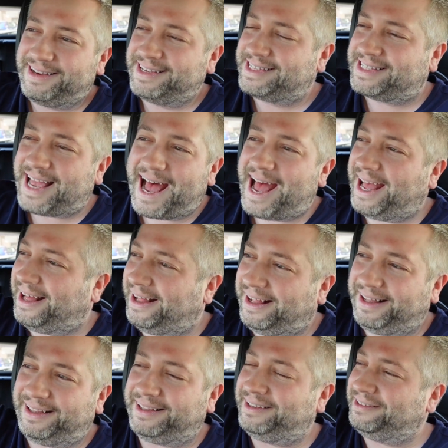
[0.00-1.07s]

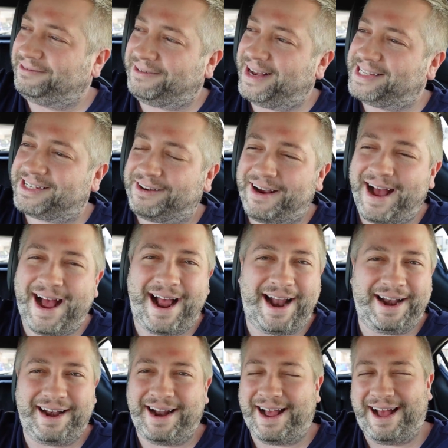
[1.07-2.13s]
style
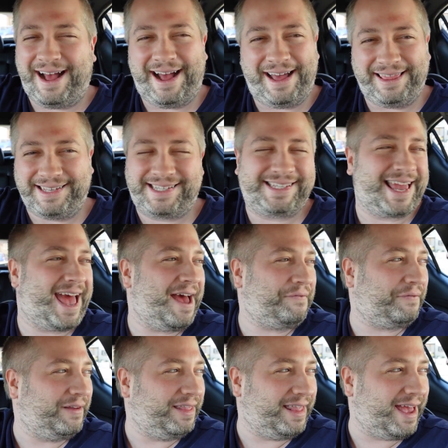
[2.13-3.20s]
restaurant. Uh, the
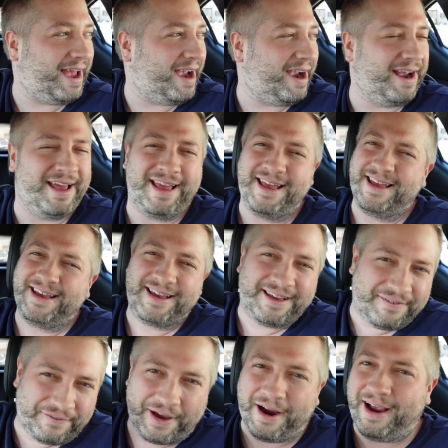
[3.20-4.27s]
staff in there,
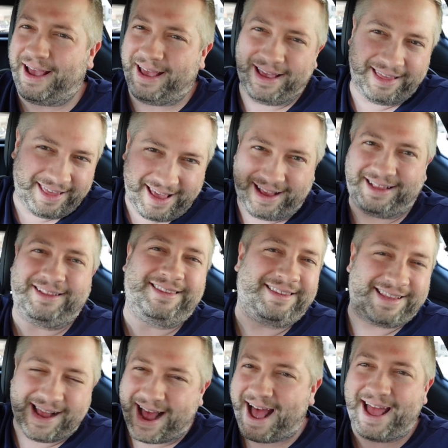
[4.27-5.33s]
very like
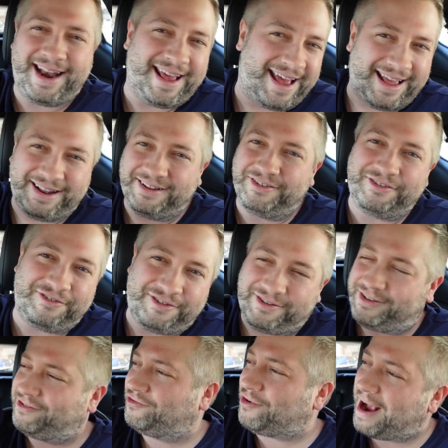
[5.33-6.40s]
dine-in,
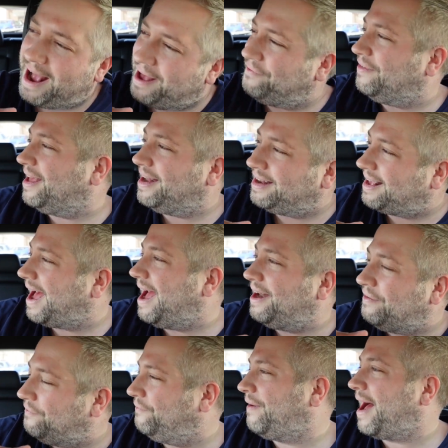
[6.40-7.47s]
drive-in kind
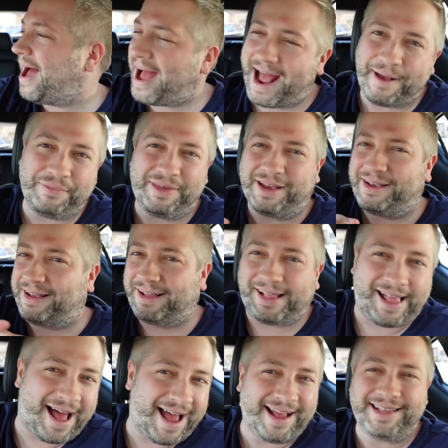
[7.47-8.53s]
of vibe. The
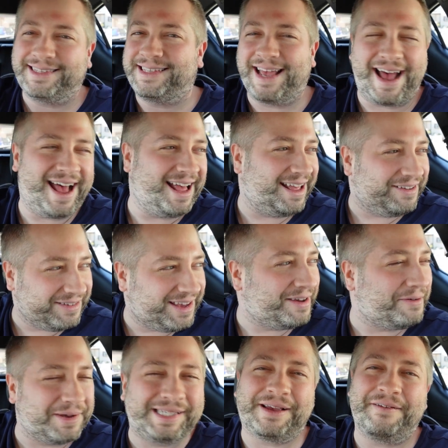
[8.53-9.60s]
clientele,
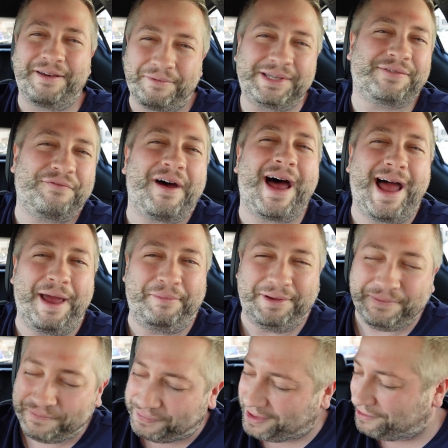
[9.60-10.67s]
it was a it was a vibe.
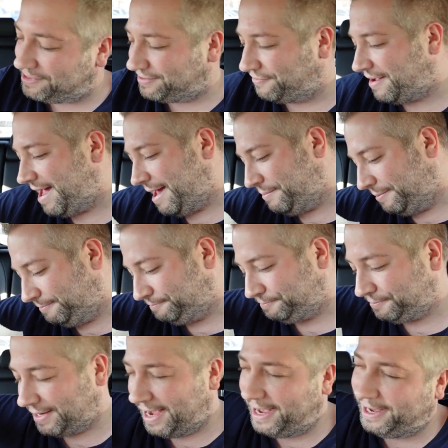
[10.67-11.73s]
It was a vibe.
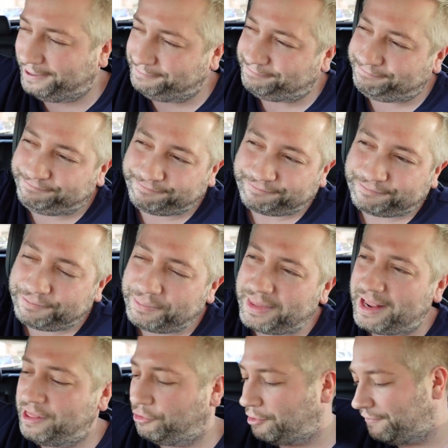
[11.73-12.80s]
Um,
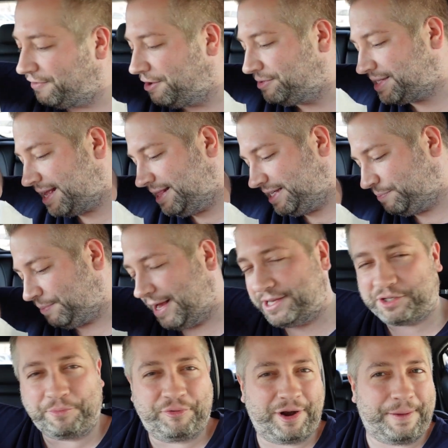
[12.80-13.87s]
the reviews on this
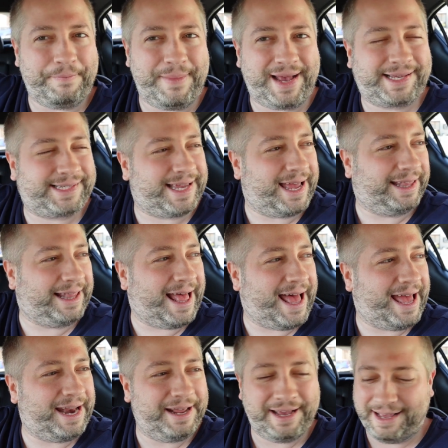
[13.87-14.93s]
place are pretty mixed
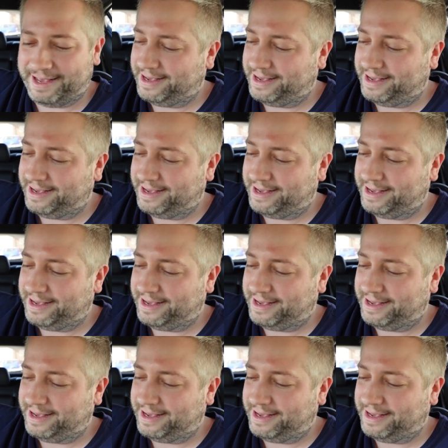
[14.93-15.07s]
online.